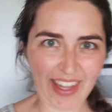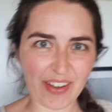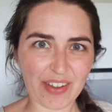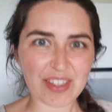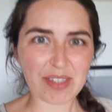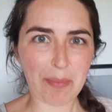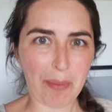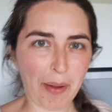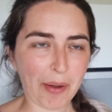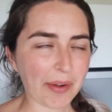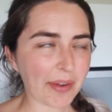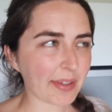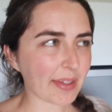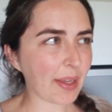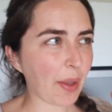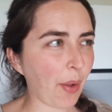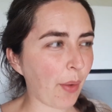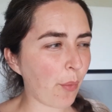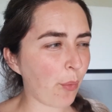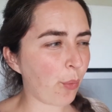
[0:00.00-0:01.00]
it's about
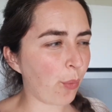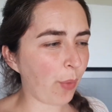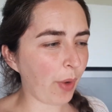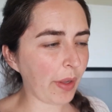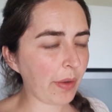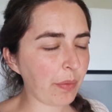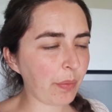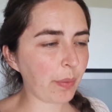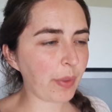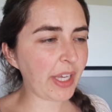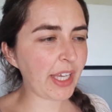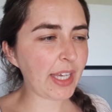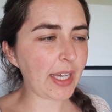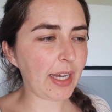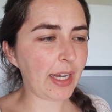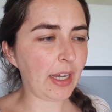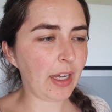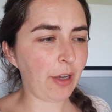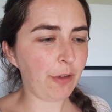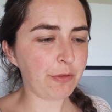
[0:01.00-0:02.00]
1 week
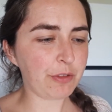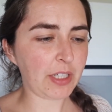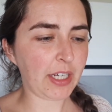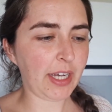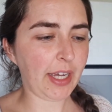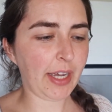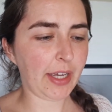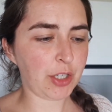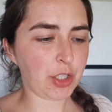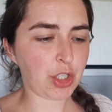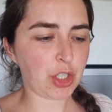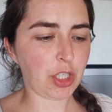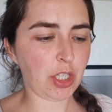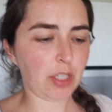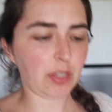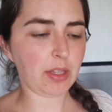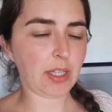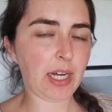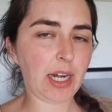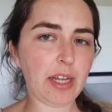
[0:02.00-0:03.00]
after I
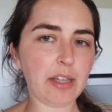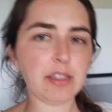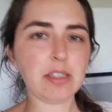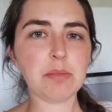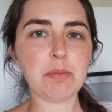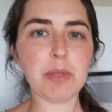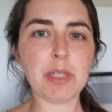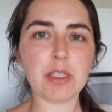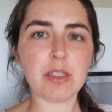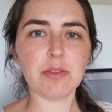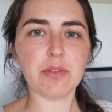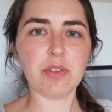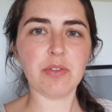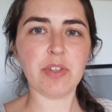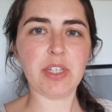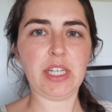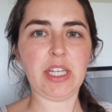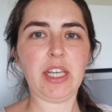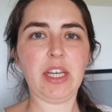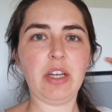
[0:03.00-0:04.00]
shot the last bit of the
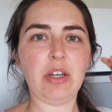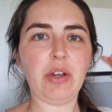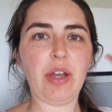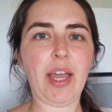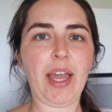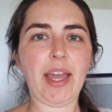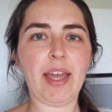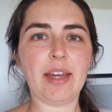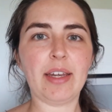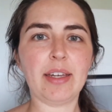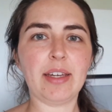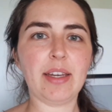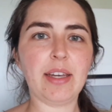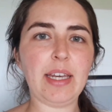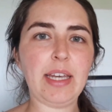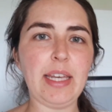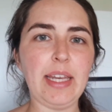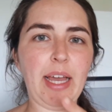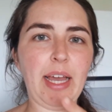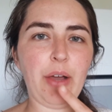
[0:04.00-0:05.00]
video,
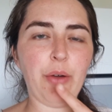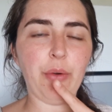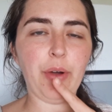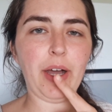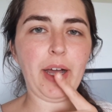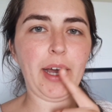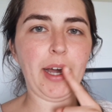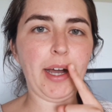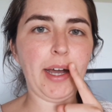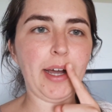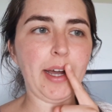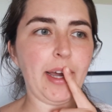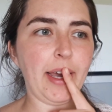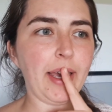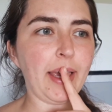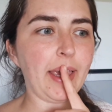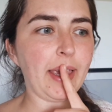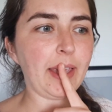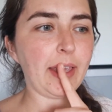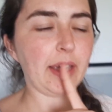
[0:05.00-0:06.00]
and now
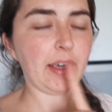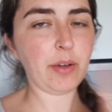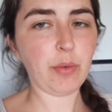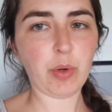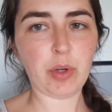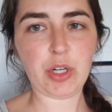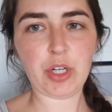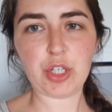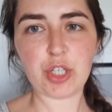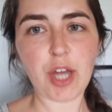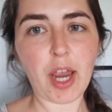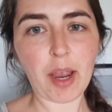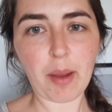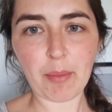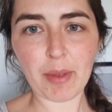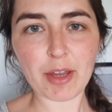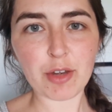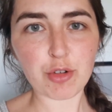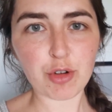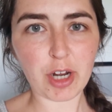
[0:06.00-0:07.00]
I want to check
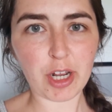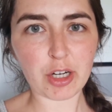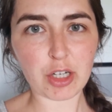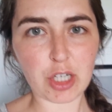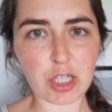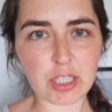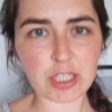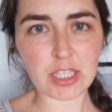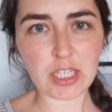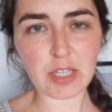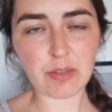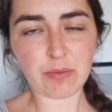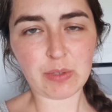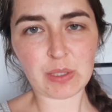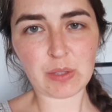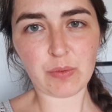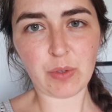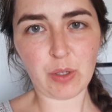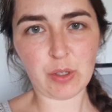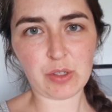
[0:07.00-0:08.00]
my trash and see if
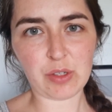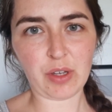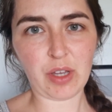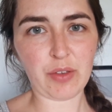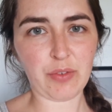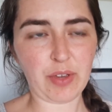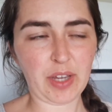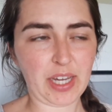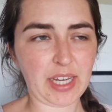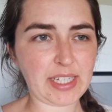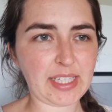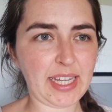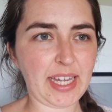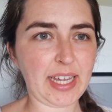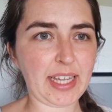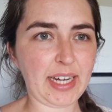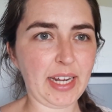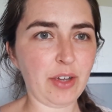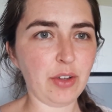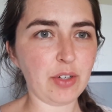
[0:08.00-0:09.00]
it's full, so if I can take
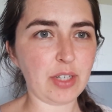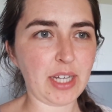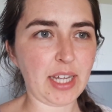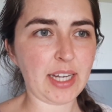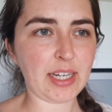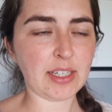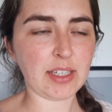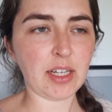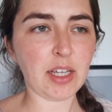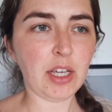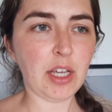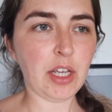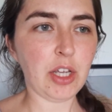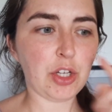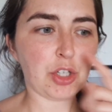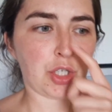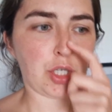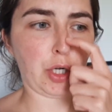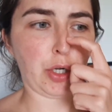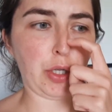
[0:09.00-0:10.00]
it out and
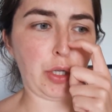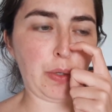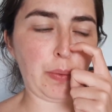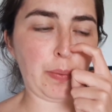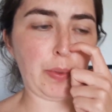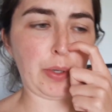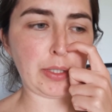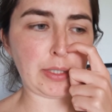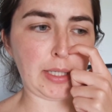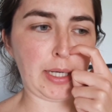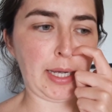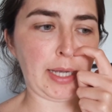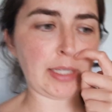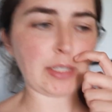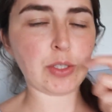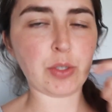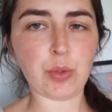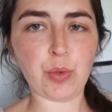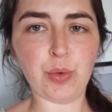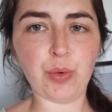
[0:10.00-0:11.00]
show you what I
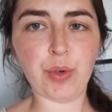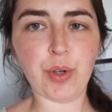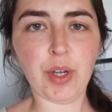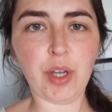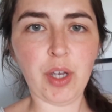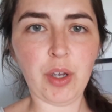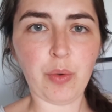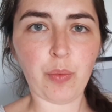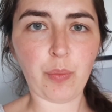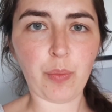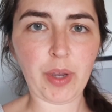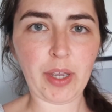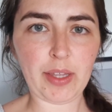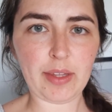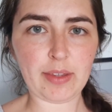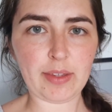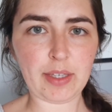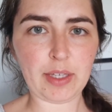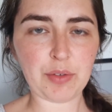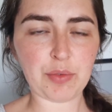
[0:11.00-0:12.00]
do
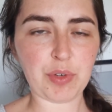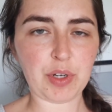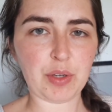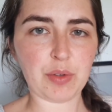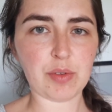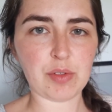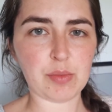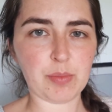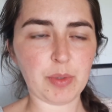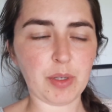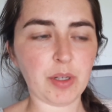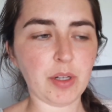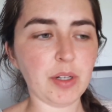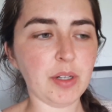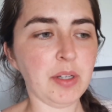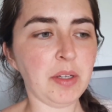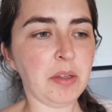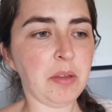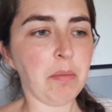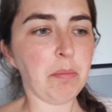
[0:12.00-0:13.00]
with the reusable
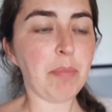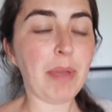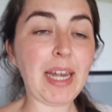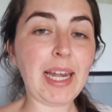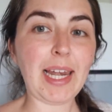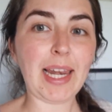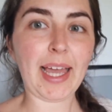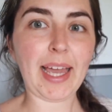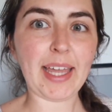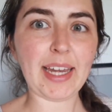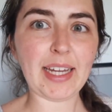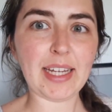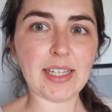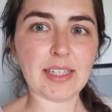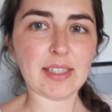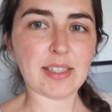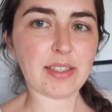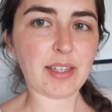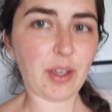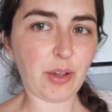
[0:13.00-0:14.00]
bin liner.
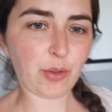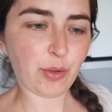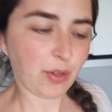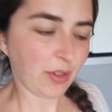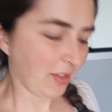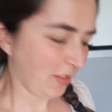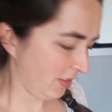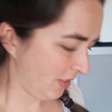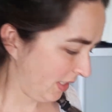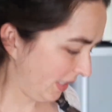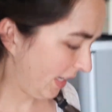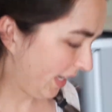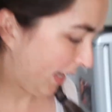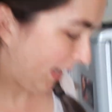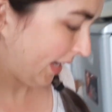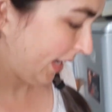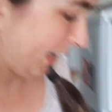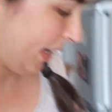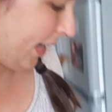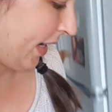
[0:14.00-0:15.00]
So
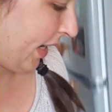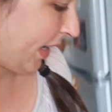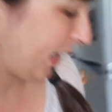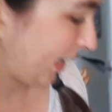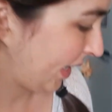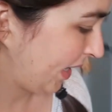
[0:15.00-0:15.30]
I